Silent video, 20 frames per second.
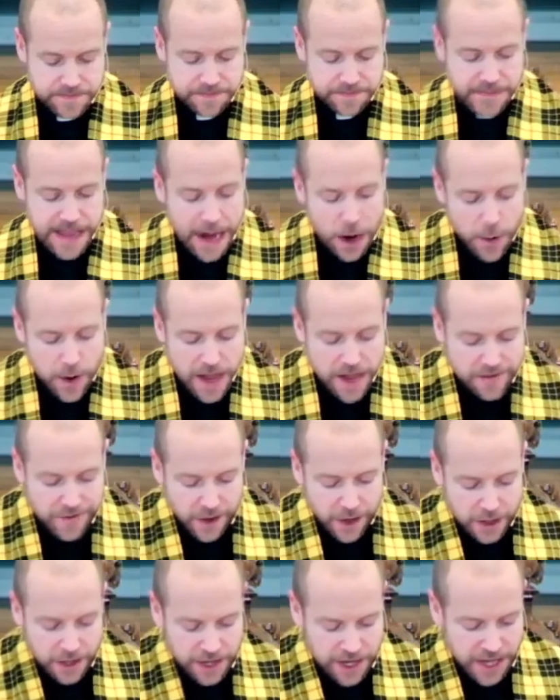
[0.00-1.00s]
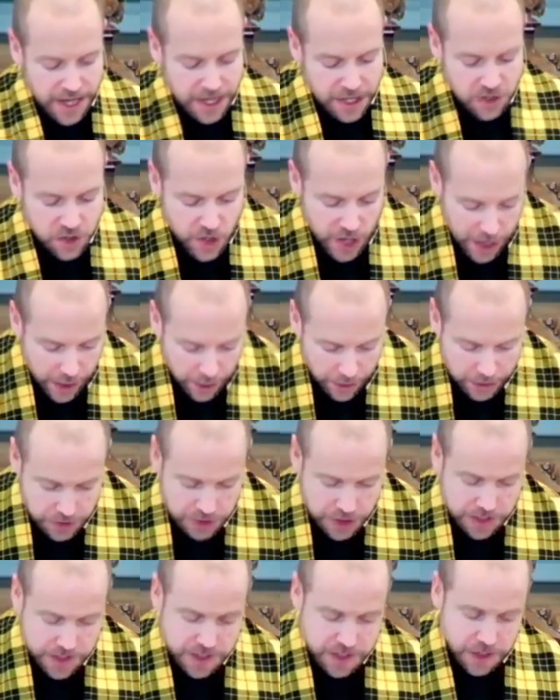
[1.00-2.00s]
How have our
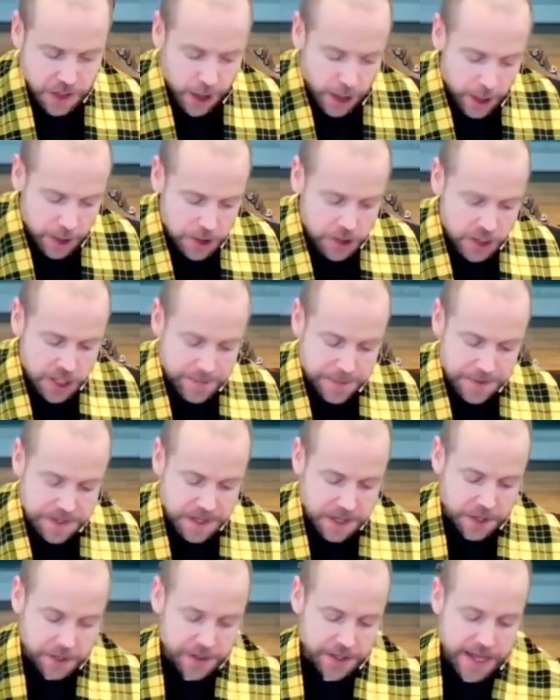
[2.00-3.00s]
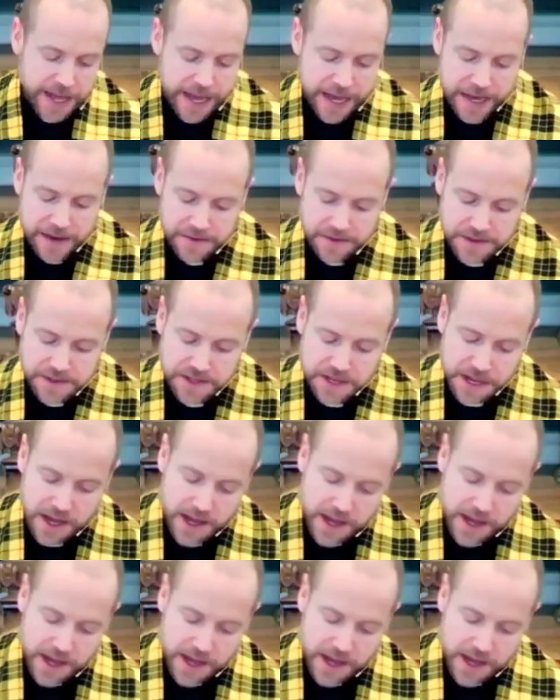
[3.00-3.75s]
challenges and hardships in our lives